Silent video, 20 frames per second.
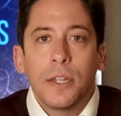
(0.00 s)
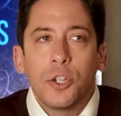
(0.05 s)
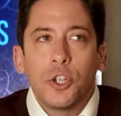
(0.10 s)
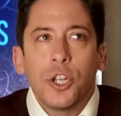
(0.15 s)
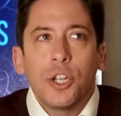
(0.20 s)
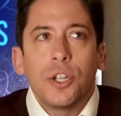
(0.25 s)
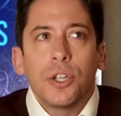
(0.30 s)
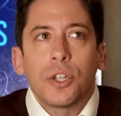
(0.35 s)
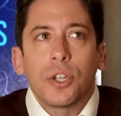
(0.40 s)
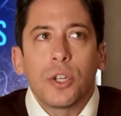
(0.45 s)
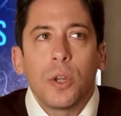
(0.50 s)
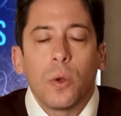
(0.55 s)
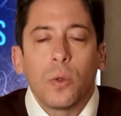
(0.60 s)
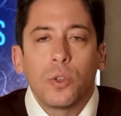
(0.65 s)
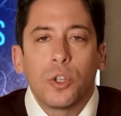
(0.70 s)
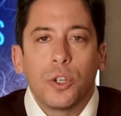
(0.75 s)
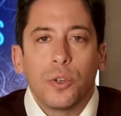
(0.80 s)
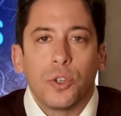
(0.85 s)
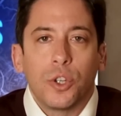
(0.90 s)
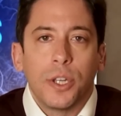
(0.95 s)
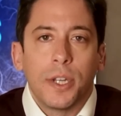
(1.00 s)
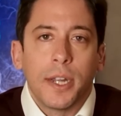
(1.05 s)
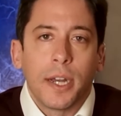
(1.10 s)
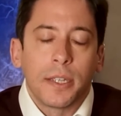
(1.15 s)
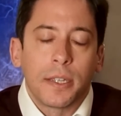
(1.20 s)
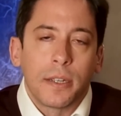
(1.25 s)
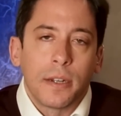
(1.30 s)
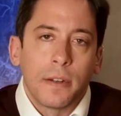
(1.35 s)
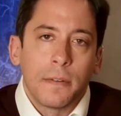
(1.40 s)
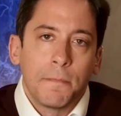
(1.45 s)
She just told you she
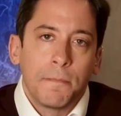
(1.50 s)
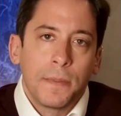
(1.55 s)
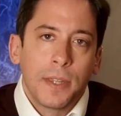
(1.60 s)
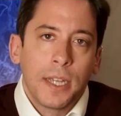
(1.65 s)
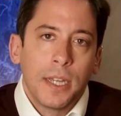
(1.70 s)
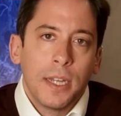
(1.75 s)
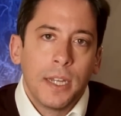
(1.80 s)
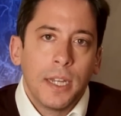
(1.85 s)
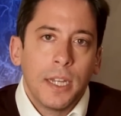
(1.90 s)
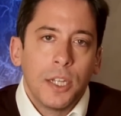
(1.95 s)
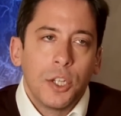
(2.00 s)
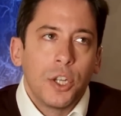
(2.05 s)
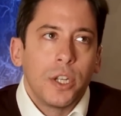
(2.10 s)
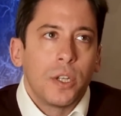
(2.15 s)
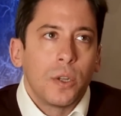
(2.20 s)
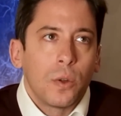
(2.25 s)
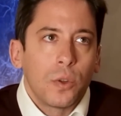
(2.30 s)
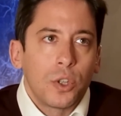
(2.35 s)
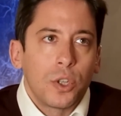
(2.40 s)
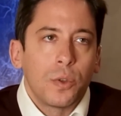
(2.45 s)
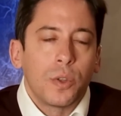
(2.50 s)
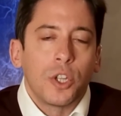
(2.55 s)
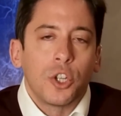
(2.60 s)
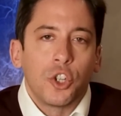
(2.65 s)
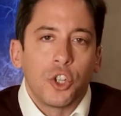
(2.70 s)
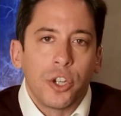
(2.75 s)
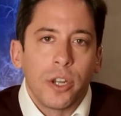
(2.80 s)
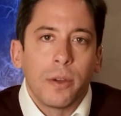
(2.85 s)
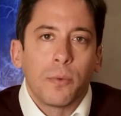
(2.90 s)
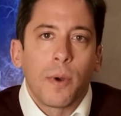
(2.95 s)
doesn't. She told you
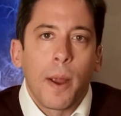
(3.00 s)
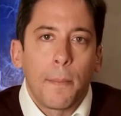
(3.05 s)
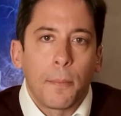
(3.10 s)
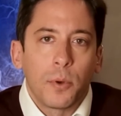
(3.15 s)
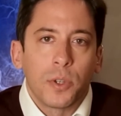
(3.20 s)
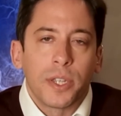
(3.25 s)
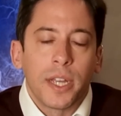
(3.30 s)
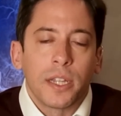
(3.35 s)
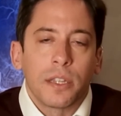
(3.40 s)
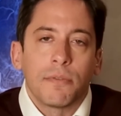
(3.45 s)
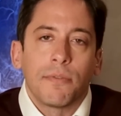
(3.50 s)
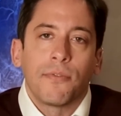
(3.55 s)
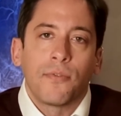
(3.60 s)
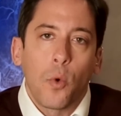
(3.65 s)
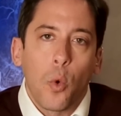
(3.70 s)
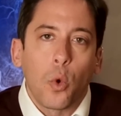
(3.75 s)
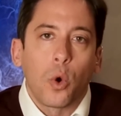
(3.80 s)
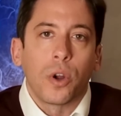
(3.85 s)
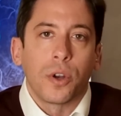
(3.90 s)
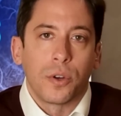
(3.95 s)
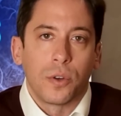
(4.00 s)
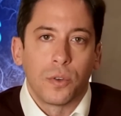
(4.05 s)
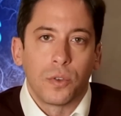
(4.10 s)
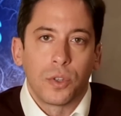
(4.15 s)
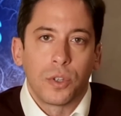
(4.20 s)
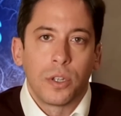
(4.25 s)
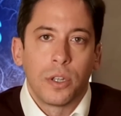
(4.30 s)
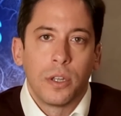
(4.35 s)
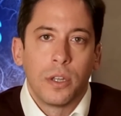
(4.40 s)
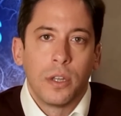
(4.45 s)
that she represents
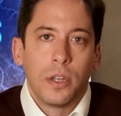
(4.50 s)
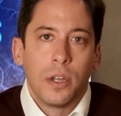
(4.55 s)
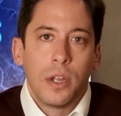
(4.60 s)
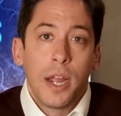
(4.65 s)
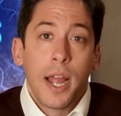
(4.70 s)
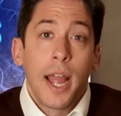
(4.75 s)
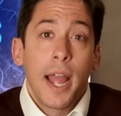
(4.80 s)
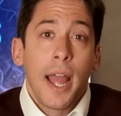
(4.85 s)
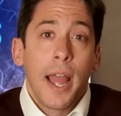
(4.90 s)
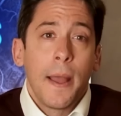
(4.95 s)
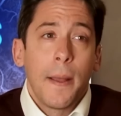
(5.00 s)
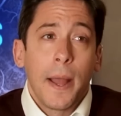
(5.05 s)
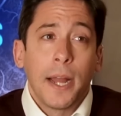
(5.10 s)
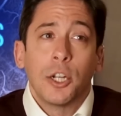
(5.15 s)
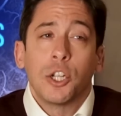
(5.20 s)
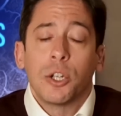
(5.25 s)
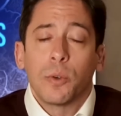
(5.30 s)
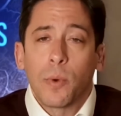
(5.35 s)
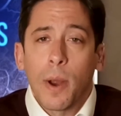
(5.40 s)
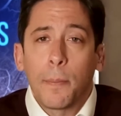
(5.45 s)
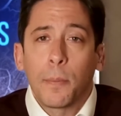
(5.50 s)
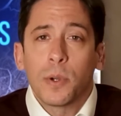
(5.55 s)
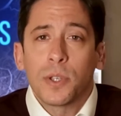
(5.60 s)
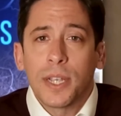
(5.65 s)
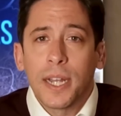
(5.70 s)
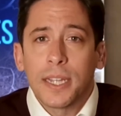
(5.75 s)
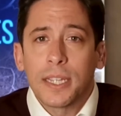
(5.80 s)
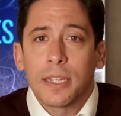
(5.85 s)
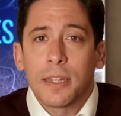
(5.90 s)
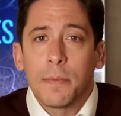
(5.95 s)
foreigners. And she
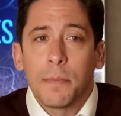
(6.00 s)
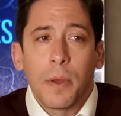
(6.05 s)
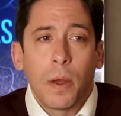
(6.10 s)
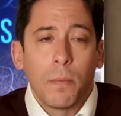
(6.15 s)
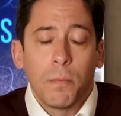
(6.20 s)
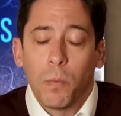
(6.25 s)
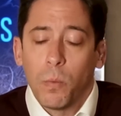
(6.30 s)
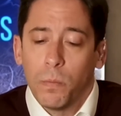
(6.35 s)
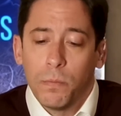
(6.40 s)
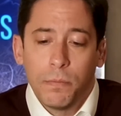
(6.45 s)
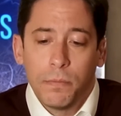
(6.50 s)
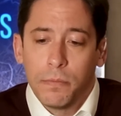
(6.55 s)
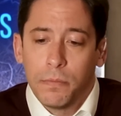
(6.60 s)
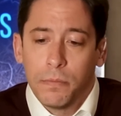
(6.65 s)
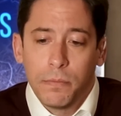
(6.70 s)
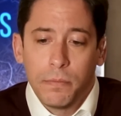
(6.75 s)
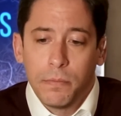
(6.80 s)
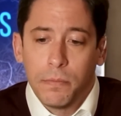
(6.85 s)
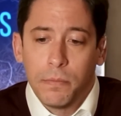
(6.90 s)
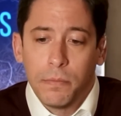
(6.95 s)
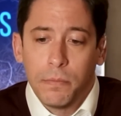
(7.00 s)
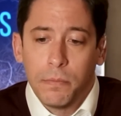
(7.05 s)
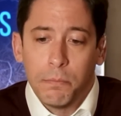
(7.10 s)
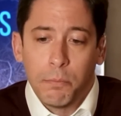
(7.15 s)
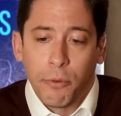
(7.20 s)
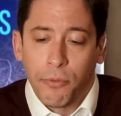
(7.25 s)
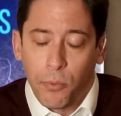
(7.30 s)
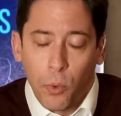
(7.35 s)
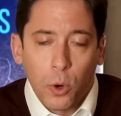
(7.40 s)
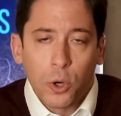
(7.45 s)
represents them
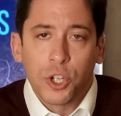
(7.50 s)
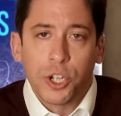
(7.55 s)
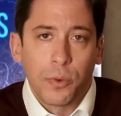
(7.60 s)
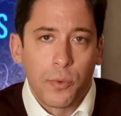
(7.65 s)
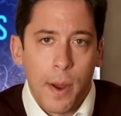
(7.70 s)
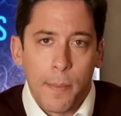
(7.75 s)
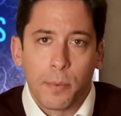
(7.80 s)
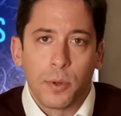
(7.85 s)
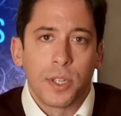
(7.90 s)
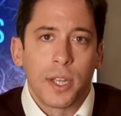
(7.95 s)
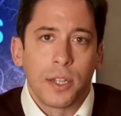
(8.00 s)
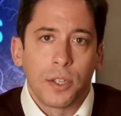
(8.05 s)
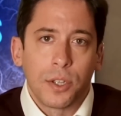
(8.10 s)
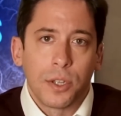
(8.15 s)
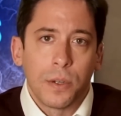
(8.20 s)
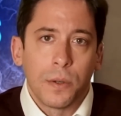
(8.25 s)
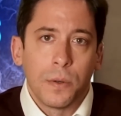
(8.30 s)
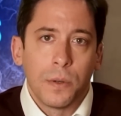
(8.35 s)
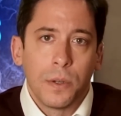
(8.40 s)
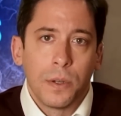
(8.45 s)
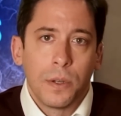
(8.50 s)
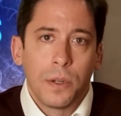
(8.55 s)
before she represents you